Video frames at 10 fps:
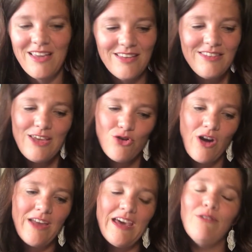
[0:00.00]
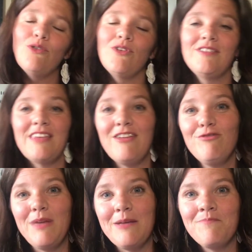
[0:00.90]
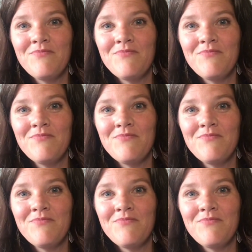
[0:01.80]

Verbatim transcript: is he cried out, Lord, save me.